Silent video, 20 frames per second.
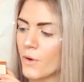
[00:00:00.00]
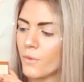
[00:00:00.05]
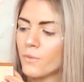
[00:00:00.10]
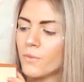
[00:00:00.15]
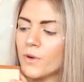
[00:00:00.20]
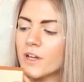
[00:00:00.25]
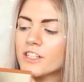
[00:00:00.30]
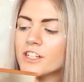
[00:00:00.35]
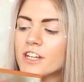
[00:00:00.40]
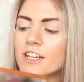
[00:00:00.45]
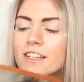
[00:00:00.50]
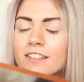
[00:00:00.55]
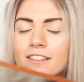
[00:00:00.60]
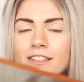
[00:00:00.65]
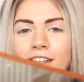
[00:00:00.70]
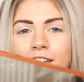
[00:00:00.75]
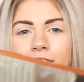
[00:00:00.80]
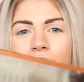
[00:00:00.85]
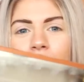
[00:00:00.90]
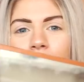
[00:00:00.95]
which is
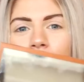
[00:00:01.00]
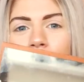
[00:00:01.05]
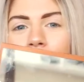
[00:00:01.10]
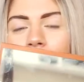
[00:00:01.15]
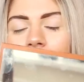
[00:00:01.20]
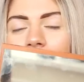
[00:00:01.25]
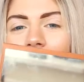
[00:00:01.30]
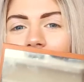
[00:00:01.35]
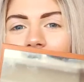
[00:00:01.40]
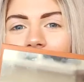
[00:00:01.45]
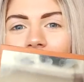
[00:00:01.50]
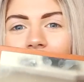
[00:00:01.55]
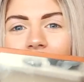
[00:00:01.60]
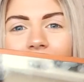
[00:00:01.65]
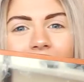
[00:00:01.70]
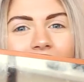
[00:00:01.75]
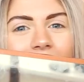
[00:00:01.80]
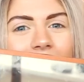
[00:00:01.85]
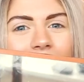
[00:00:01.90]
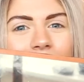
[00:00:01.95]
this super light
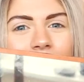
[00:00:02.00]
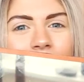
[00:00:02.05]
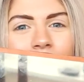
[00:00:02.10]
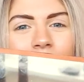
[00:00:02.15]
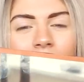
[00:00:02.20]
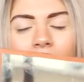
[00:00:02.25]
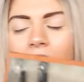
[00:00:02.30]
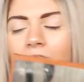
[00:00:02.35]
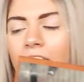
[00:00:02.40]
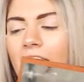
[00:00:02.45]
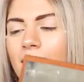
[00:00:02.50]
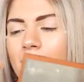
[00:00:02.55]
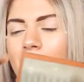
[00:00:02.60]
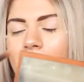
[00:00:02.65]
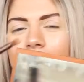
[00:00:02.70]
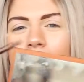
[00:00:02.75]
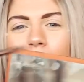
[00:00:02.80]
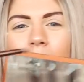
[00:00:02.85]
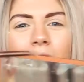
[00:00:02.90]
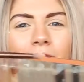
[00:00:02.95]
color here. And I'm
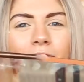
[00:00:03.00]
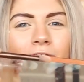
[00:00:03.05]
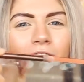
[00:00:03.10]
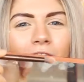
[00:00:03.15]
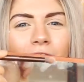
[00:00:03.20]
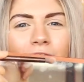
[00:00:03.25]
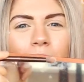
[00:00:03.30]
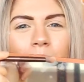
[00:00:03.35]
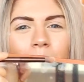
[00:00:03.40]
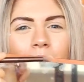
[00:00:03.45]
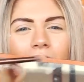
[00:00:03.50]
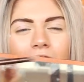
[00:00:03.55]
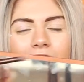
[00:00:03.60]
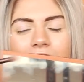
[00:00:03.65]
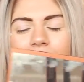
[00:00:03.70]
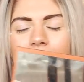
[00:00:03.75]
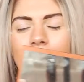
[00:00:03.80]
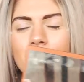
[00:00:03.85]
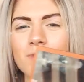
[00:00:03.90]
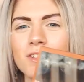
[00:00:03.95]
getting my fluffy
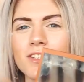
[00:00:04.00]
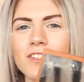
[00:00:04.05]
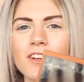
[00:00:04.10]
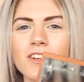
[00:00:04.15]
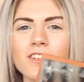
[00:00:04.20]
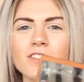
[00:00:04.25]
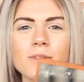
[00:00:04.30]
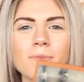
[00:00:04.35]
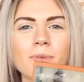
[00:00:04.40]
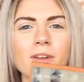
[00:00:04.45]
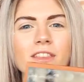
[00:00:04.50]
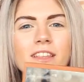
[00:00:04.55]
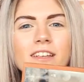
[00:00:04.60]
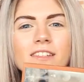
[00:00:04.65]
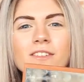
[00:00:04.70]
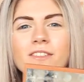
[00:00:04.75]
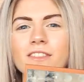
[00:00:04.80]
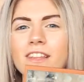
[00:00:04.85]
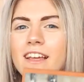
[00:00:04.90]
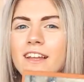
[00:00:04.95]
brush, and I'm just going to put
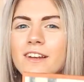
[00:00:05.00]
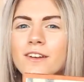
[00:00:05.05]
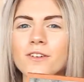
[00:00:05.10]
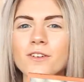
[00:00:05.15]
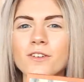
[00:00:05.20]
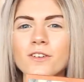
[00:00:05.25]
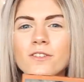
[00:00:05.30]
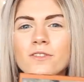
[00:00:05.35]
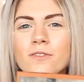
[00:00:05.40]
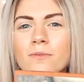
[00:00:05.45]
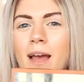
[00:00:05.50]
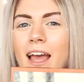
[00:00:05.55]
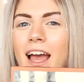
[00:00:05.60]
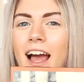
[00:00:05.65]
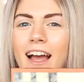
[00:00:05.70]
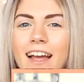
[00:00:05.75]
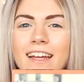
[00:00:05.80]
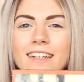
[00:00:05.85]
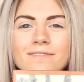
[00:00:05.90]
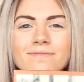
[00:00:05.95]
this on the inner corner of my
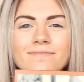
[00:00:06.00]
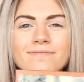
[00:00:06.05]
eye.